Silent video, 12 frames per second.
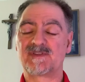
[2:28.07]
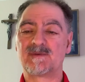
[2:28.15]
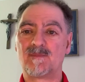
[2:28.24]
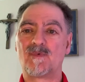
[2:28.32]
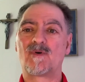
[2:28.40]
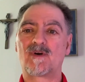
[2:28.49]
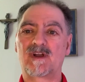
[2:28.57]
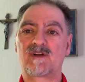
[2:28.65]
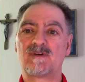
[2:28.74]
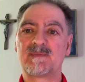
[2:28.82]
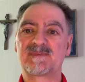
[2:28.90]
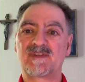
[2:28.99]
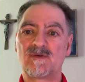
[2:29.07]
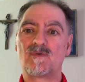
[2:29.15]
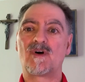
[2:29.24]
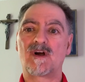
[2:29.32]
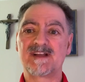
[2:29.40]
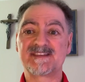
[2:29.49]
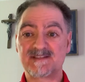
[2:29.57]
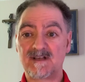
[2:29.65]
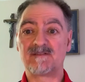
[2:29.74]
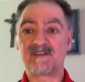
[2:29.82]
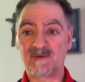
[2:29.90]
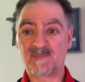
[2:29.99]
So the more equipped you are at
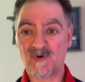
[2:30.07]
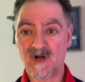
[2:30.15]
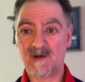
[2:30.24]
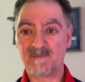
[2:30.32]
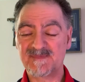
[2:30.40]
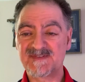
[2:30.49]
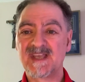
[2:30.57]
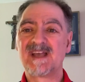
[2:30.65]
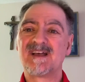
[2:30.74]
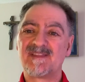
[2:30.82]
solving problems,